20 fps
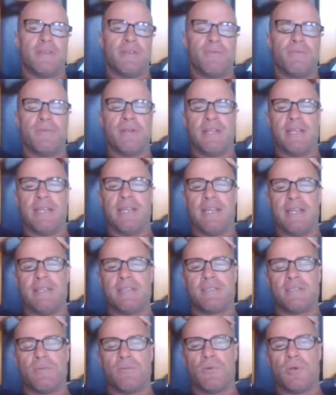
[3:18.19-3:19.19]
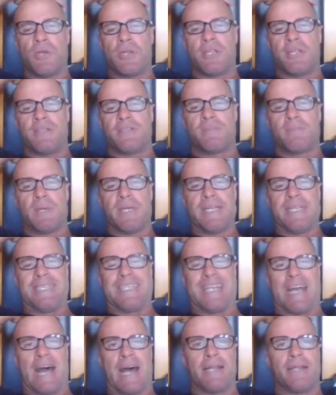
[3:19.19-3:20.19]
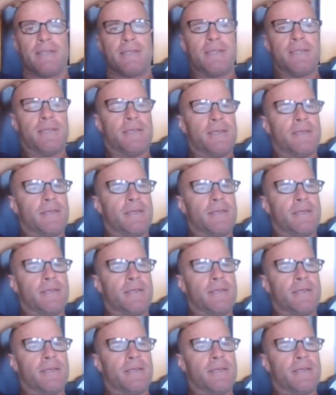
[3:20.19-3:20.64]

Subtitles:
It really is. The work that's been done